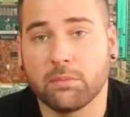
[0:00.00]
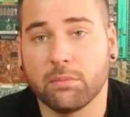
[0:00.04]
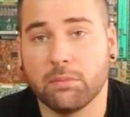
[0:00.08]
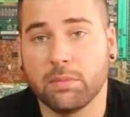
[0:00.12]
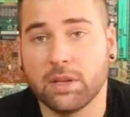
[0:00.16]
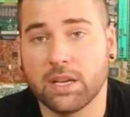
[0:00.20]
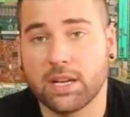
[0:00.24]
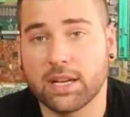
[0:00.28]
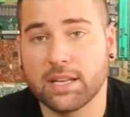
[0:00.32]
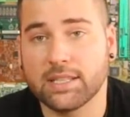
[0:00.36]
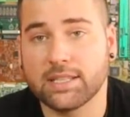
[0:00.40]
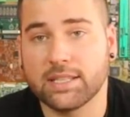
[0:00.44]

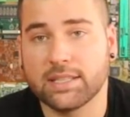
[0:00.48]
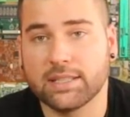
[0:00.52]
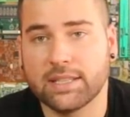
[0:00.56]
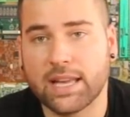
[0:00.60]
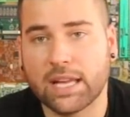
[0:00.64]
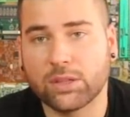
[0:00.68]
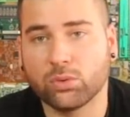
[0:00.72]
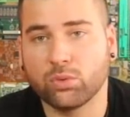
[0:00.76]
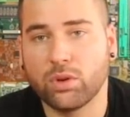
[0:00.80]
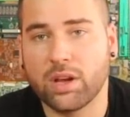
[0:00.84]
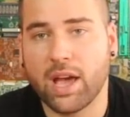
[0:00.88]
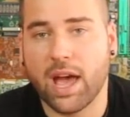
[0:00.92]
because in
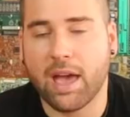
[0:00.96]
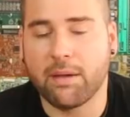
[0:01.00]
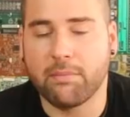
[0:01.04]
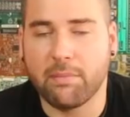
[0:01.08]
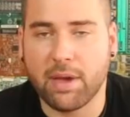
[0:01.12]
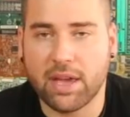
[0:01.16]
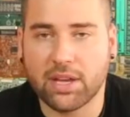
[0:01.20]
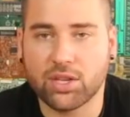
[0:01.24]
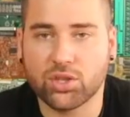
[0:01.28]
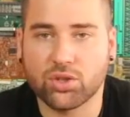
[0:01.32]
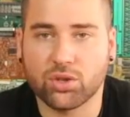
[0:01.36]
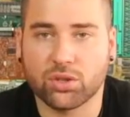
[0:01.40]
that way I
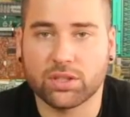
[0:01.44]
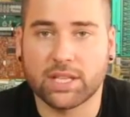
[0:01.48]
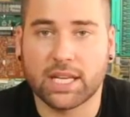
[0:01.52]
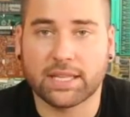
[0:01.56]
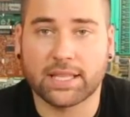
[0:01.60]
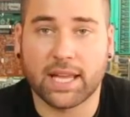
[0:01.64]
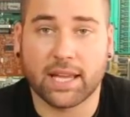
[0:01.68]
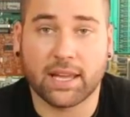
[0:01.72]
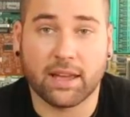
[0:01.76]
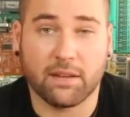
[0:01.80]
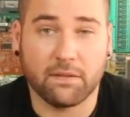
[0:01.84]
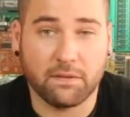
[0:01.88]
make sure
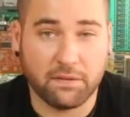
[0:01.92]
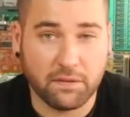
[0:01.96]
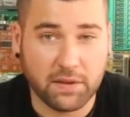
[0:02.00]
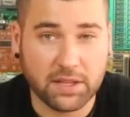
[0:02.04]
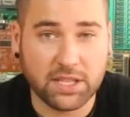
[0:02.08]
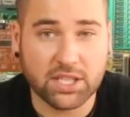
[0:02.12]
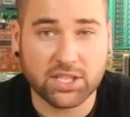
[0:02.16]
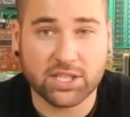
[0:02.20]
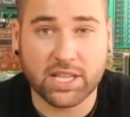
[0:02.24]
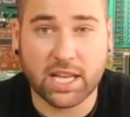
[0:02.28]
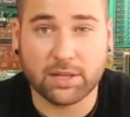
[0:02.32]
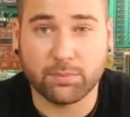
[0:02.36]
that I can
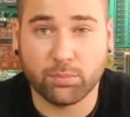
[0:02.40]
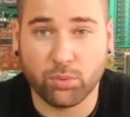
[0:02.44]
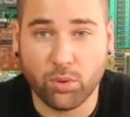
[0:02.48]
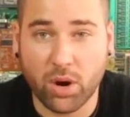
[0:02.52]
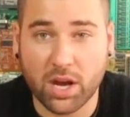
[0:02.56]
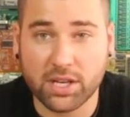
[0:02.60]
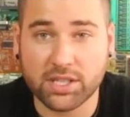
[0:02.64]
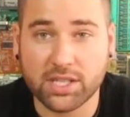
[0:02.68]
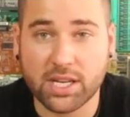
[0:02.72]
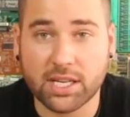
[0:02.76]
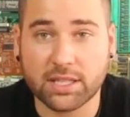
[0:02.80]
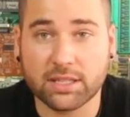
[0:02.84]
finish that
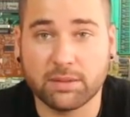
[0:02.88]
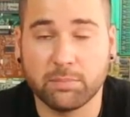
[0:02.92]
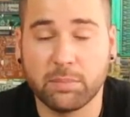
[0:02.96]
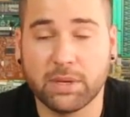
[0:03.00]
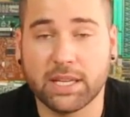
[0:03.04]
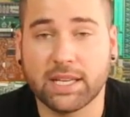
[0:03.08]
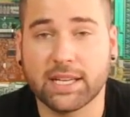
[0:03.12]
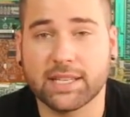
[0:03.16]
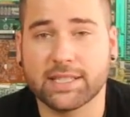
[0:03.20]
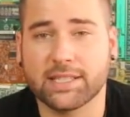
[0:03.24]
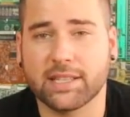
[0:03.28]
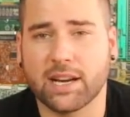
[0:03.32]
project,
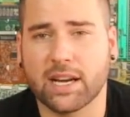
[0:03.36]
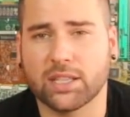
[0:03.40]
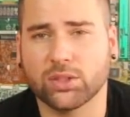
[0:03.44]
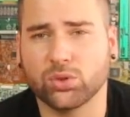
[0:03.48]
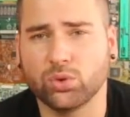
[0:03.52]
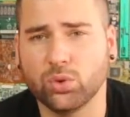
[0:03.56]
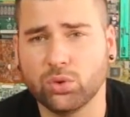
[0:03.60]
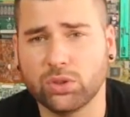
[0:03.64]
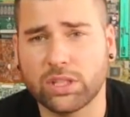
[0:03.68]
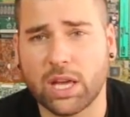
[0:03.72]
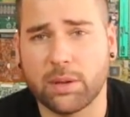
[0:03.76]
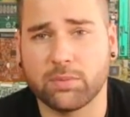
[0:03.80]
because there are
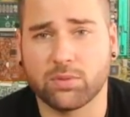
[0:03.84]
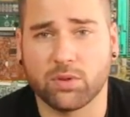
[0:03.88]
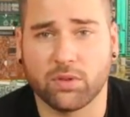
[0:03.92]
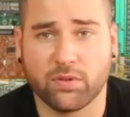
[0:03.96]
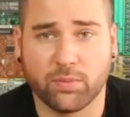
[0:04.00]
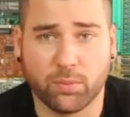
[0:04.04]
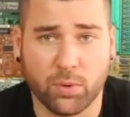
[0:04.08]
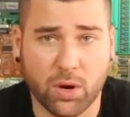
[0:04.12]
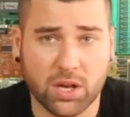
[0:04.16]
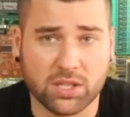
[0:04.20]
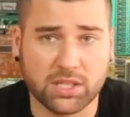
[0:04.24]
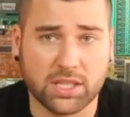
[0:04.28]
two types
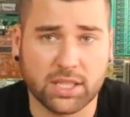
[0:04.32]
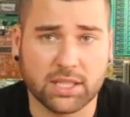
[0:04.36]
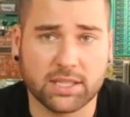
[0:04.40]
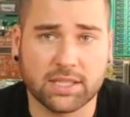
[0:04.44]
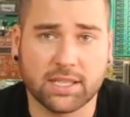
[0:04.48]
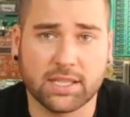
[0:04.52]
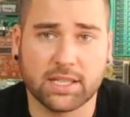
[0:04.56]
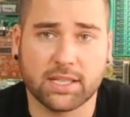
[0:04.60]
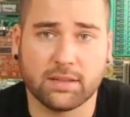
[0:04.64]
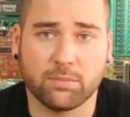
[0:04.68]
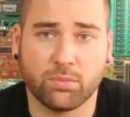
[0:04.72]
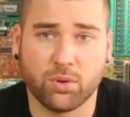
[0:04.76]
of
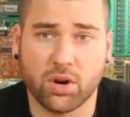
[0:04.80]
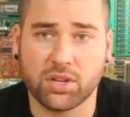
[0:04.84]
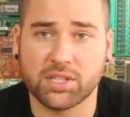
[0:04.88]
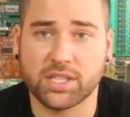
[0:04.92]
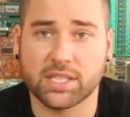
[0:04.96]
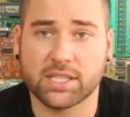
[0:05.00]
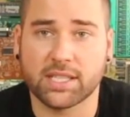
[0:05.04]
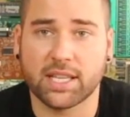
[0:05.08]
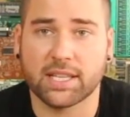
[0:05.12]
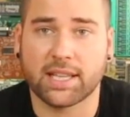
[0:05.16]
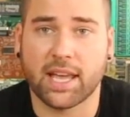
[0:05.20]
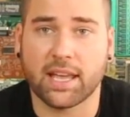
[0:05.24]
projects
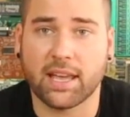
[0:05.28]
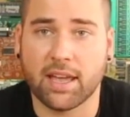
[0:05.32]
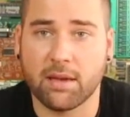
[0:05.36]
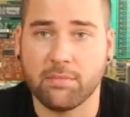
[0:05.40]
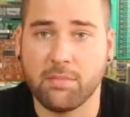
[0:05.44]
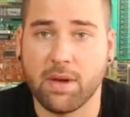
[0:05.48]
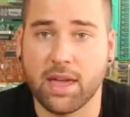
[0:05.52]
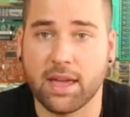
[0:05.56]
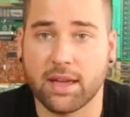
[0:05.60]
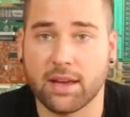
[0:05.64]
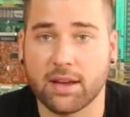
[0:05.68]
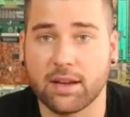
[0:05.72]
that I
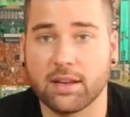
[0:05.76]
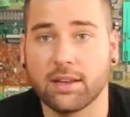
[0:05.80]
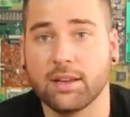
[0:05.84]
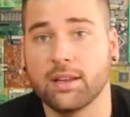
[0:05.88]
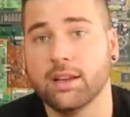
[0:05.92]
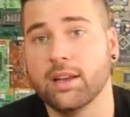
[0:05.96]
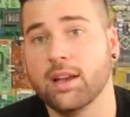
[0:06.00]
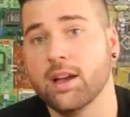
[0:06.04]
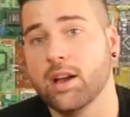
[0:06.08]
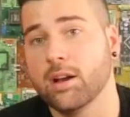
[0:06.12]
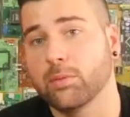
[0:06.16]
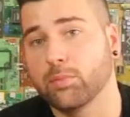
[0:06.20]
can make.
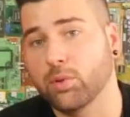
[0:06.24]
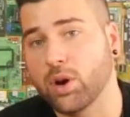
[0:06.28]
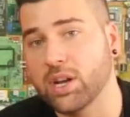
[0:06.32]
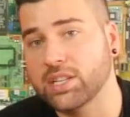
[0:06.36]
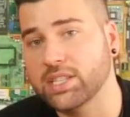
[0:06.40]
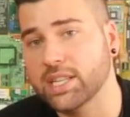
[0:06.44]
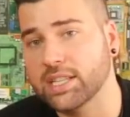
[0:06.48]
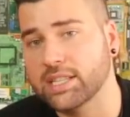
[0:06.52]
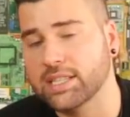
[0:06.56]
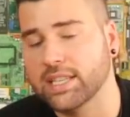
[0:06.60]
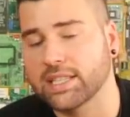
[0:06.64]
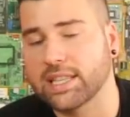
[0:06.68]

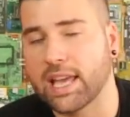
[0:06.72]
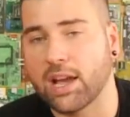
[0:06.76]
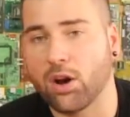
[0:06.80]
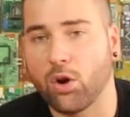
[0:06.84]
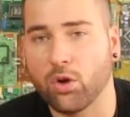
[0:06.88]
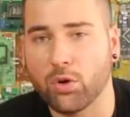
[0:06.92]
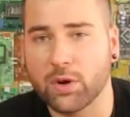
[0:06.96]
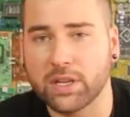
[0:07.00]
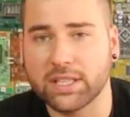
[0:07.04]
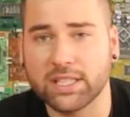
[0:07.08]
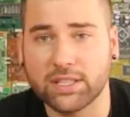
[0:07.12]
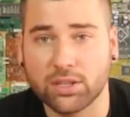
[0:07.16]
Projects that I
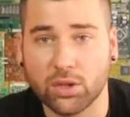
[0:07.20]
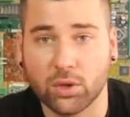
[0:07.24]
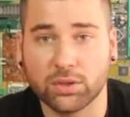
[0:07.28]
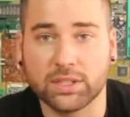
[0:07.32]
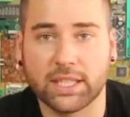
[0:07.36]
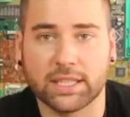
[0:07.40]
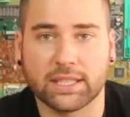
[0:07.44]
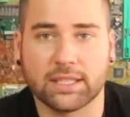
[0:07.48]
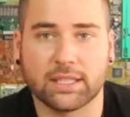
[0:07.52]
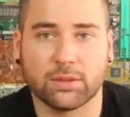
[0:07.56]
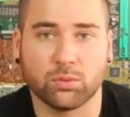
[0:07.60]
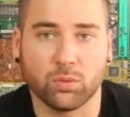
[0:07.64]
already know
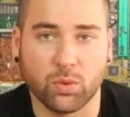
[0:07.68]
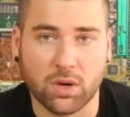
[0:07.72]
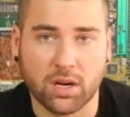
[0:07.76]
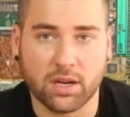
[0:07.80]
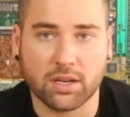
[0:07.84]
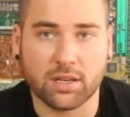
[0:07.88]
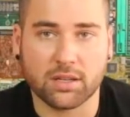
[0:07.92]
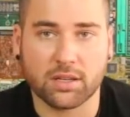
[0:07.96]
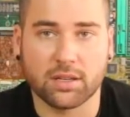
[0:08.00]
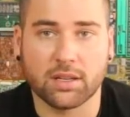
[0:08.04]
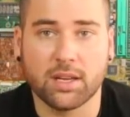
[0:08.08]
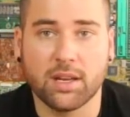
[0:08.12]
that
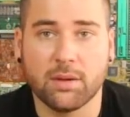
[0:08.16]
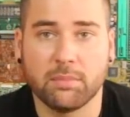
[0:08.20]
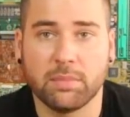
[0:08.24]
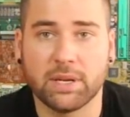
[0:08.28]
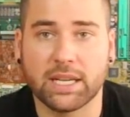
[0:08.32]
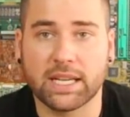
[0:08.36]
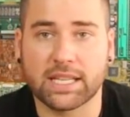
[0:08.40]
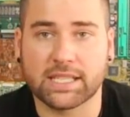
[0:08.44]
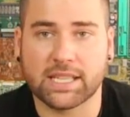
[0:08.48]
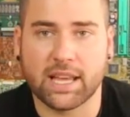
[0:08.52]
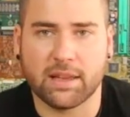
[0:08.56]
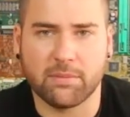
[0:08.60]
work
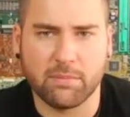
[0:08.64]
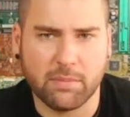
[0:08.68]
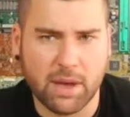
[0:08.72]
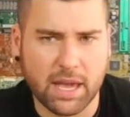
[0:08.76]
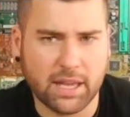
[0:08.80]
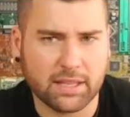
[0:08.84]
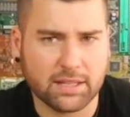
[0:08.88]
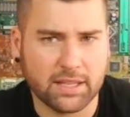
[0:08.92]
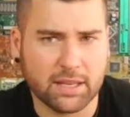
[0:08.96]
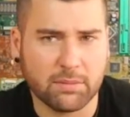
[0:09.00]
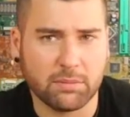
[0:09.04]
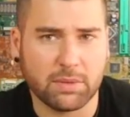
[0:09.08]
because I
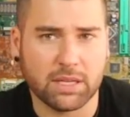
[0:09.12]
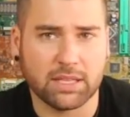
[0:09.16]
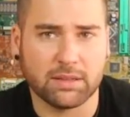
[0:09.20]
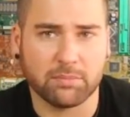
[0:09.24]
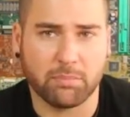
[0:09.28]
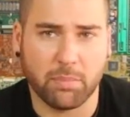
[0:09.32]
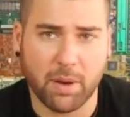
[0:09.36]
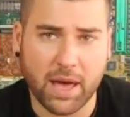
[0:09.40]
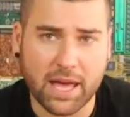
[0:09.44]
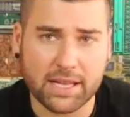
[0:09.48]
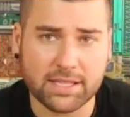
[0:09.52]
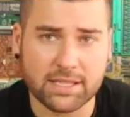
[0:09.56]
make them in
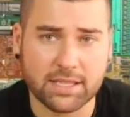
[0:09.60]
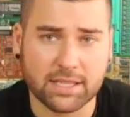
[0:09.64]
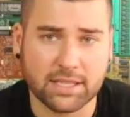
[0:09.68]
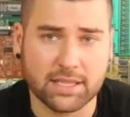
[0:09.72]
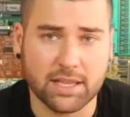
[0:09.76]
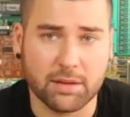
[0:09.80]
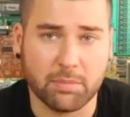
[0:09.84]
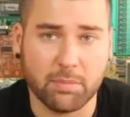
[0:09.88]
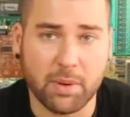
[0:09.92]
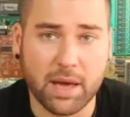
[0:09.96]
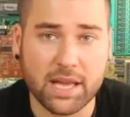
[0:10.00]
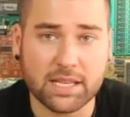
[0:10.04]

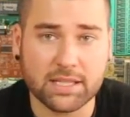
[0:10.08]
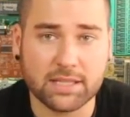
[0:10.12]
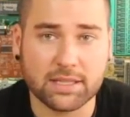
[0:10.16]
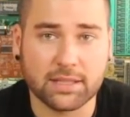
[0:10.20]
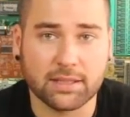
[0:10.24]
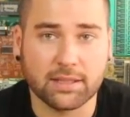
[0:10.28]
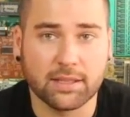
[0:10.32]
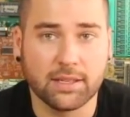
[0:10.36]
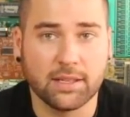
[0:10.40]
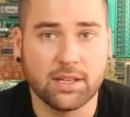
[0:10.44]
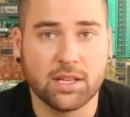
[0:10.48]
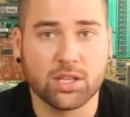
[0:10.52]
the past.
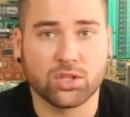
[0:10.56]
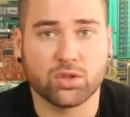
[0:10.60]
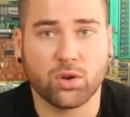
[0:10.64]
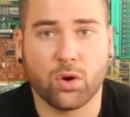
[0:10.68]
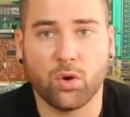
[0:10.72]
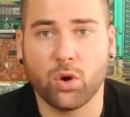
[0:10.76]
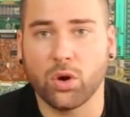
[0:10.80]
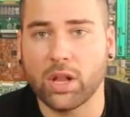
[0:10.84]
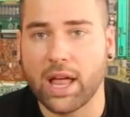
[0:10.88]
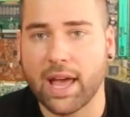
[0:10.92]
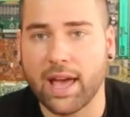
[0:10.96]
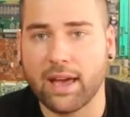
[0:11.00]
So
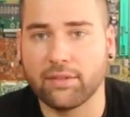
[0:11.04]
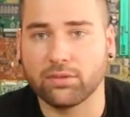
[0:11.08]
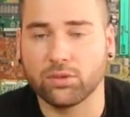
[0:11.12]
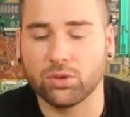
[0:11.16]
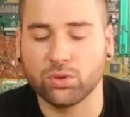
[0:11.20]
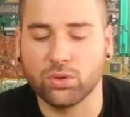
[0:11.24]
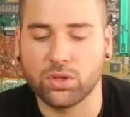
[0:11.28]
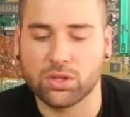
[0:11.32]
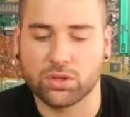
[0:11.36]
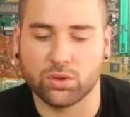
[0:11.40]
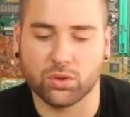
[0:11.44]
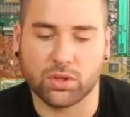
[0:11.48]
all I have to
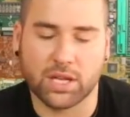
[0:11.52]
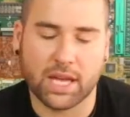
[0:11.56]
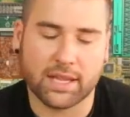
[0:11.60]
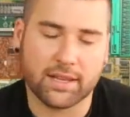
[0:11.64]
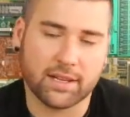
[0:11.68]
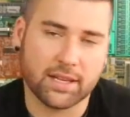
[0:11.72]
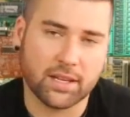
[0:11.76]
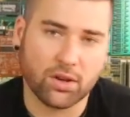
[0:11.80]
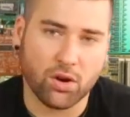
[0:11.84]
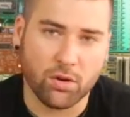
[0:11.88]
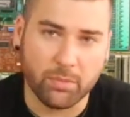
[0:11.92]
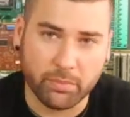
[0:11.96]
do is to
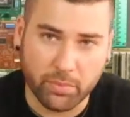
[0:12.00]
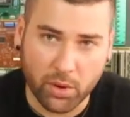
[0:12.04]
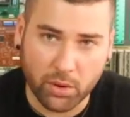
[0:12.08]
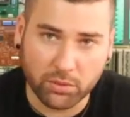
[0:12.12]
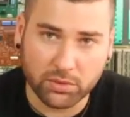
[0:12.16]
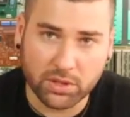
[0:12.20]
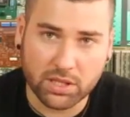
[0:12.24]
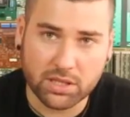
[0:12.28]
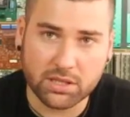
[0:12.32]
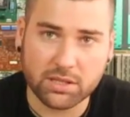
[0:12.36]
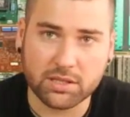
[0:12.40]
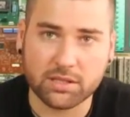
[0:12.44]
gather the
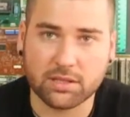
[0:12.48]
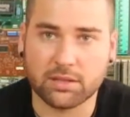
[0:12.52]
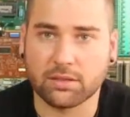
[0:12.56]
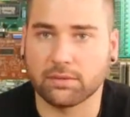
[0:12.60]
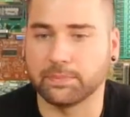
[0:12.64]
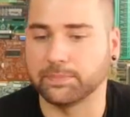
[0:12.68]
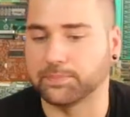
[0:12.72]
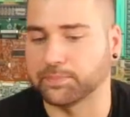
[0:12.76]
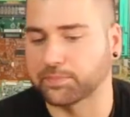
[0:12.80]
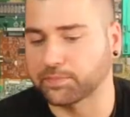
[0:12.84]
components,